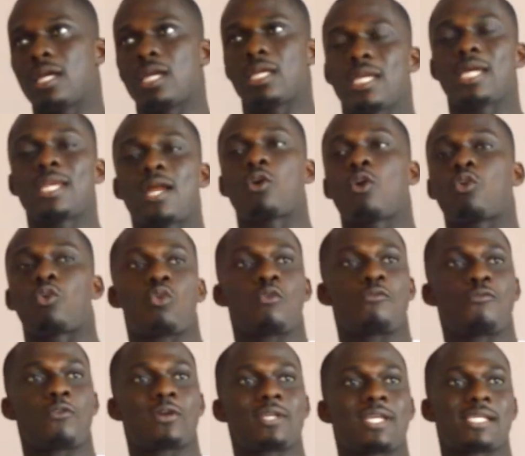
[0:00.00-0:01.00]
You know,
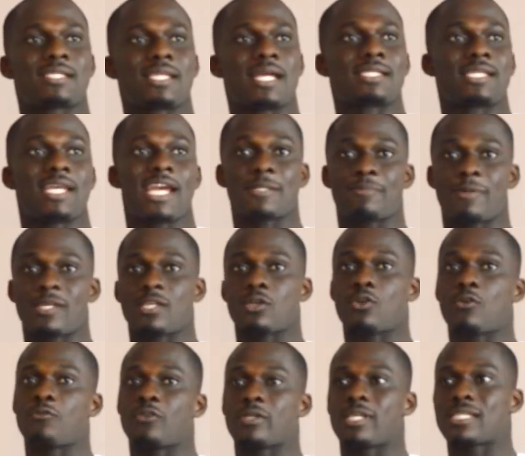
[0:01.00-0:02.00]
before they start expensive,
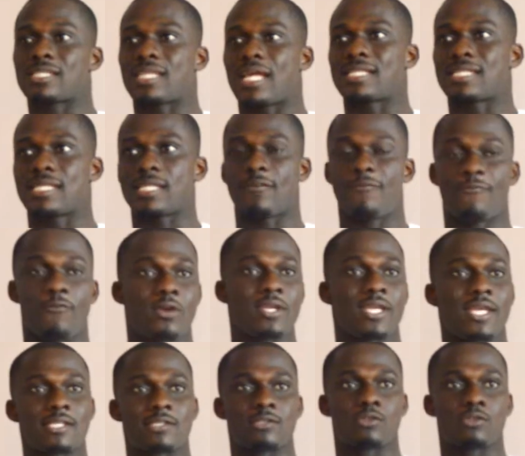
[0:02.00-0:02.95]
before they start say 4 years,